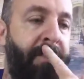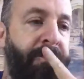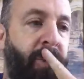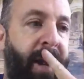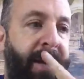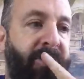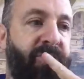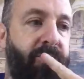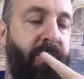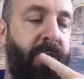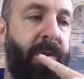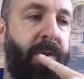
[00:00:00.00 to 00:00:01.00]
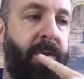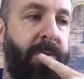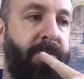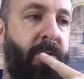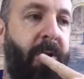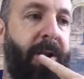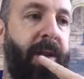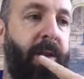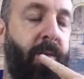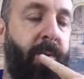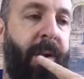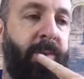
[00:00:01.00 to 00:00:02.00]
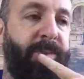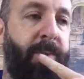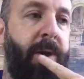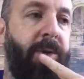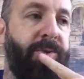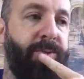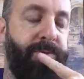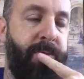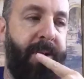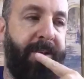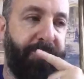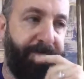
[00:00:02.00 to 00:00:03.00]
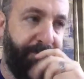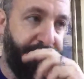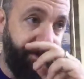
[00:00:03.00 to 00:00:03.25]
When I used to run the marketing, or when I was partners with Rich,